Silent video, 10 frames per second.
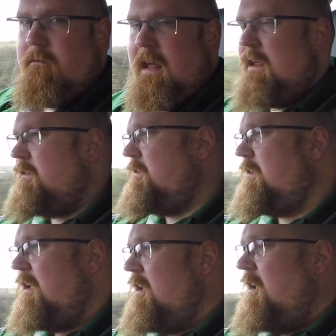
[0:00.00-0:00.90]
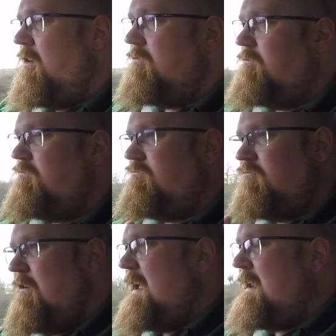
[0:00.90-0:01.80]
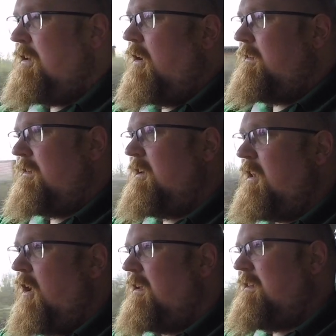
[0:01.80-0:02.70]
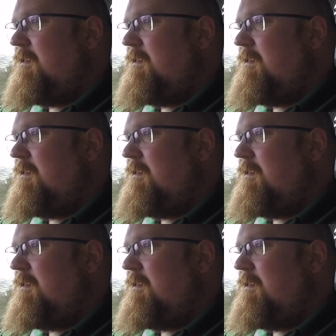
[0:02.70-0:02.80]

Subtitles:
It's really nice and light.